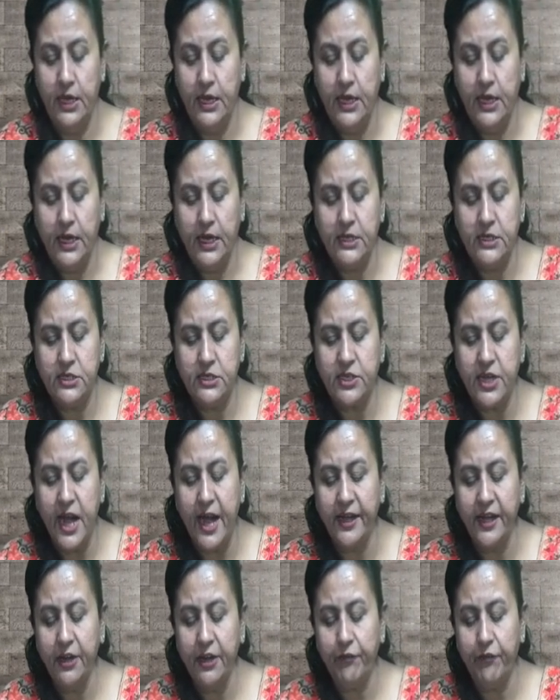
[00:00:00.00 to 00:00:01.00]
In
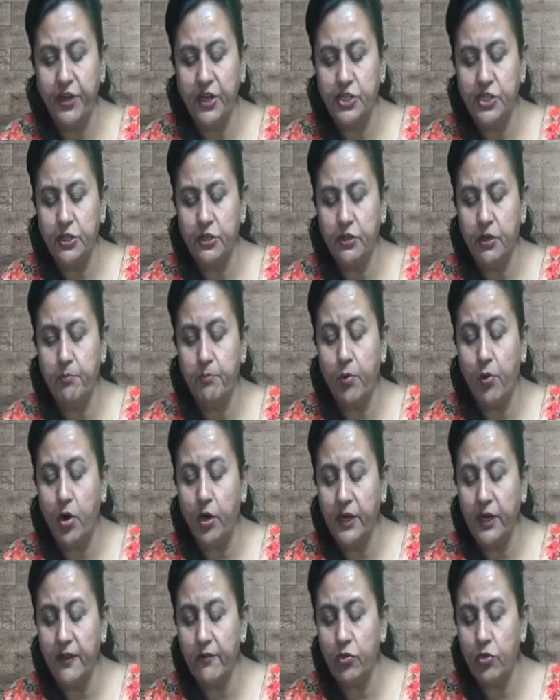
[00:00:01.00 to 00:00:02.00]
static friction, the
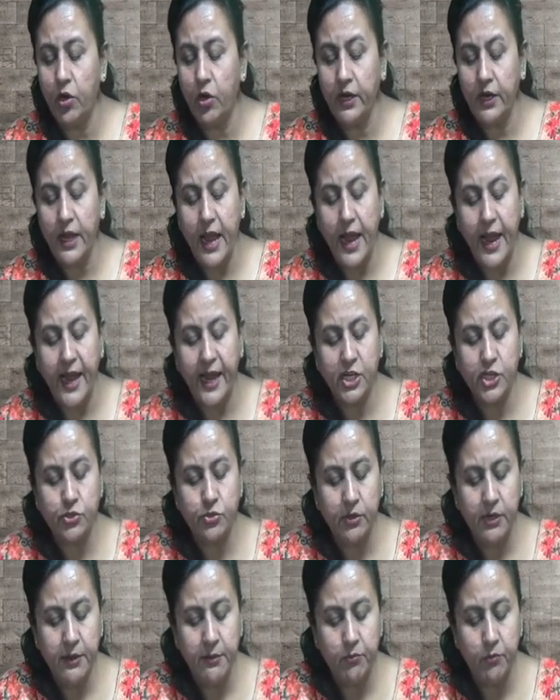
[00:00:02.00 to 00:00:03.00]
body is not
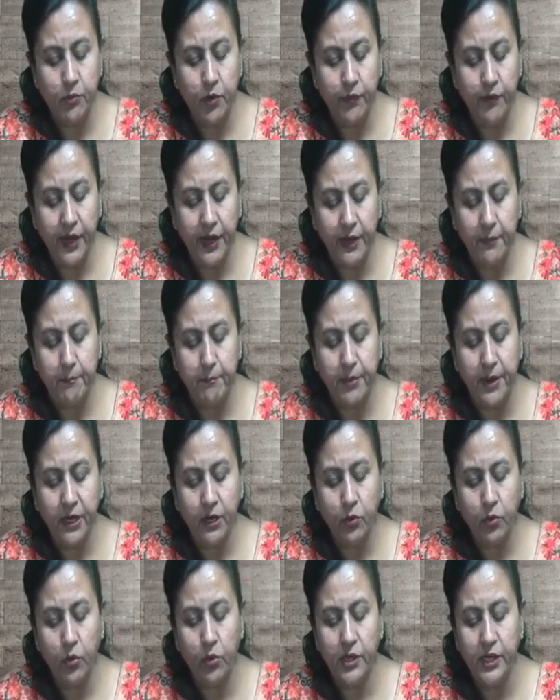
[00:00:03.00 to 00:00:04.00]
actually moving
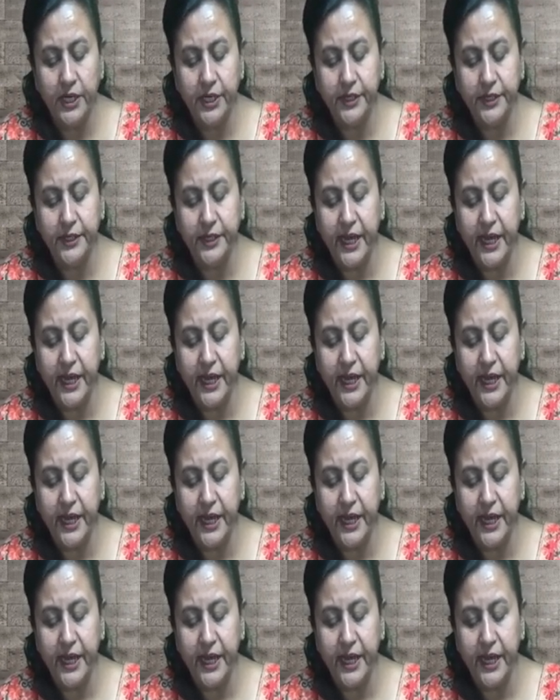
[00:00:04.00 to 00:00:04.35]
but only